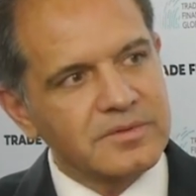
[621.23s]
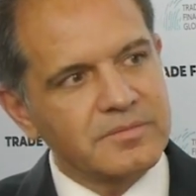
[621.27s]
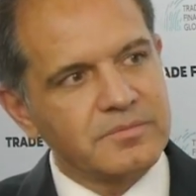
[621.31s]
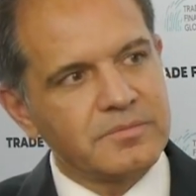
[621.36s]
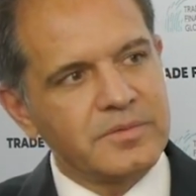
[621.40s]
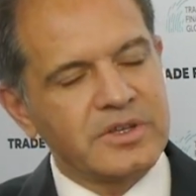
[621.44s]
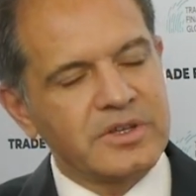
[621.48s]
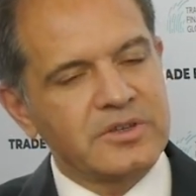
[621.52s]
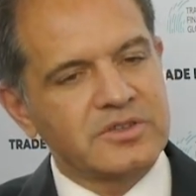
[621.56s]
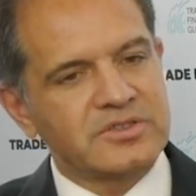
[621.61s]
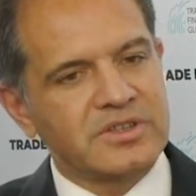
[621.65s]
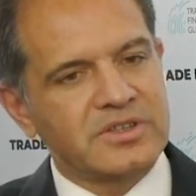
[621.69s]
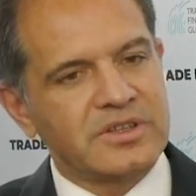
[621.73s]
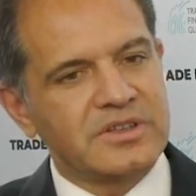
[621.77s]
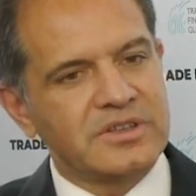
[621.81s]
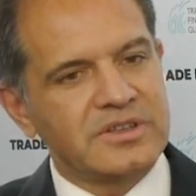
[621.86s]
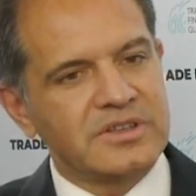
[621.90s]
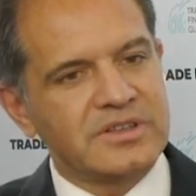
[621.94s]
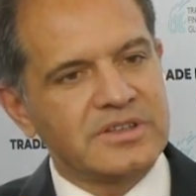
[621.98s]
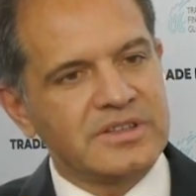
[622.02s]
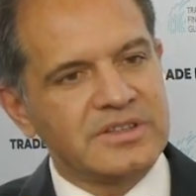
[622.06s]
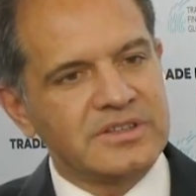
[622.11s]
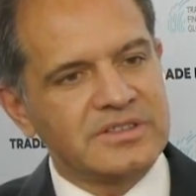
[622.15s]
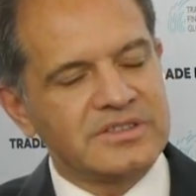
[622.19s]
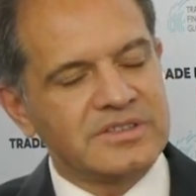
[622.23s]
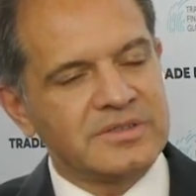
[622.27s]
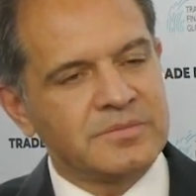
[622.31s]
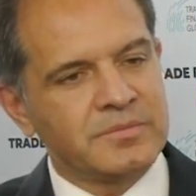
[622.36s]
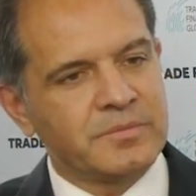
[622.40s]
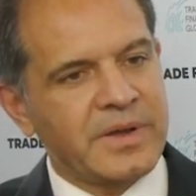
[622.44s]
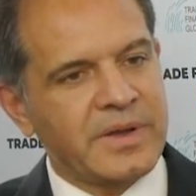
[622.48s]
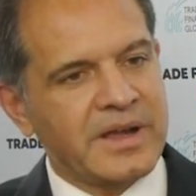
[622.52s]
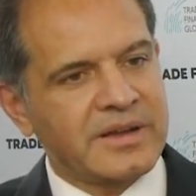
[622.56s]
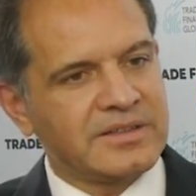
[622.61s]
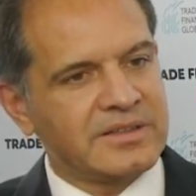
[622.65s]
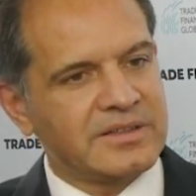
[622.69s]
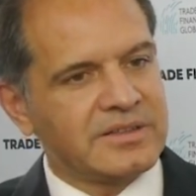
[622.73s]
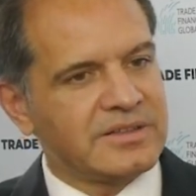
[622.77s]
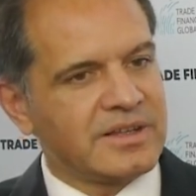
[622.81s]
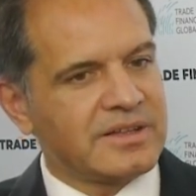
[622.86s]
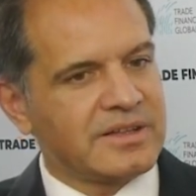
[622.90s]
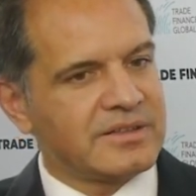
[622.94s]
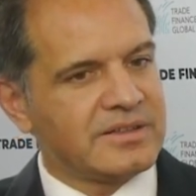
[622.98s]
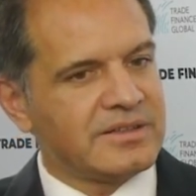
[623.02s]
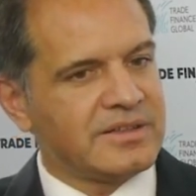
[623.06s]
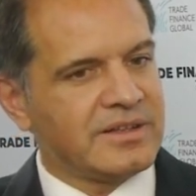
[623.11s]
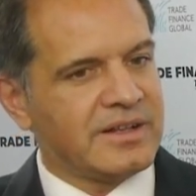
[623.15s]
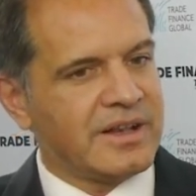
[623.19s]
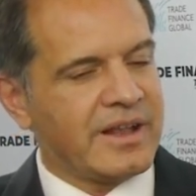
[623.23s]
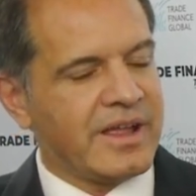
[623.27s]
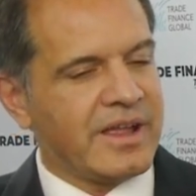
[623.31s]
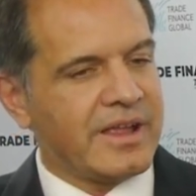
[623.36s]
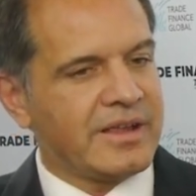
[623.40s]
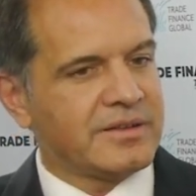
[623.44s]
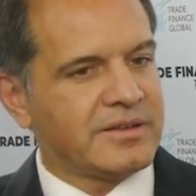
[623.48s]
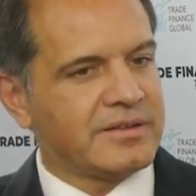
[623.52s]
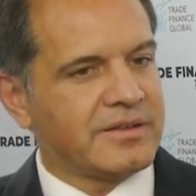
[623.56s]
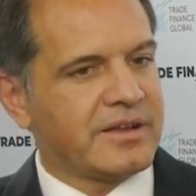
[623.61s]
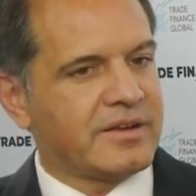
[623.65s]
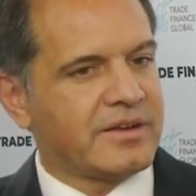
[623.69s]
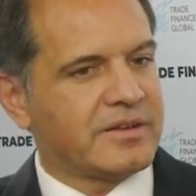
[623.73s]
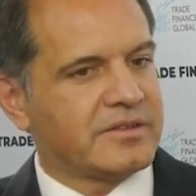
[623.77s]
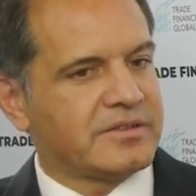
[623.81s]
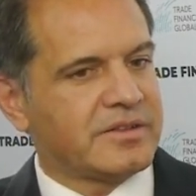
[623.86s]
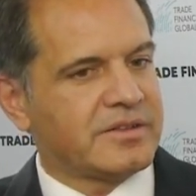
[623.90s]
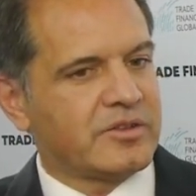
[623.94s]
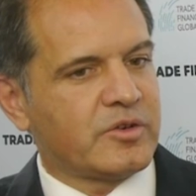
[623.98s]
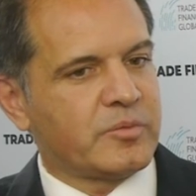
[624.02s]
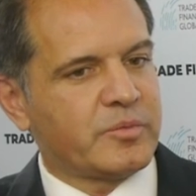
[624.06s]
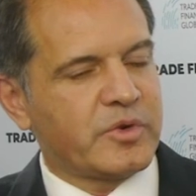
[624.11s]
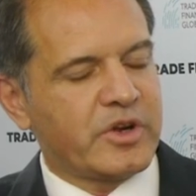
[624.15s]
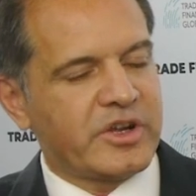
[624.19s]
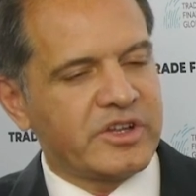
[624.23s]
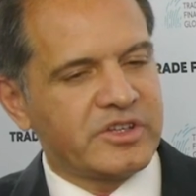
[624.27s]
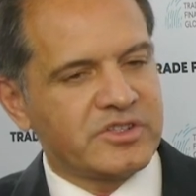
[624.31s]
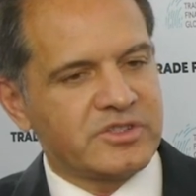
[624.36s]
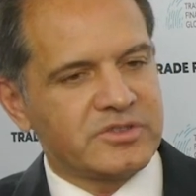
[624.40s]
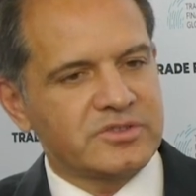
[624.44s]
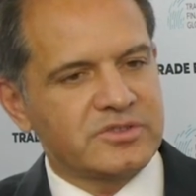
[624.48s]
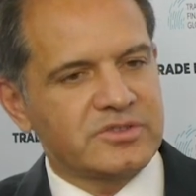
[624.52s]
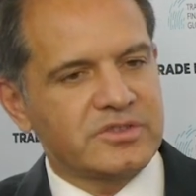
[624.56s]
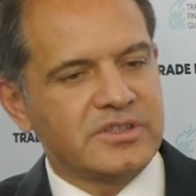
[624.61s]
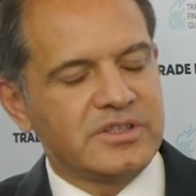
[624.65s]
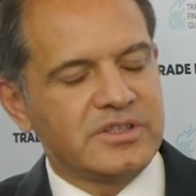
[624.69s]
because it's impacting and delaying their operations.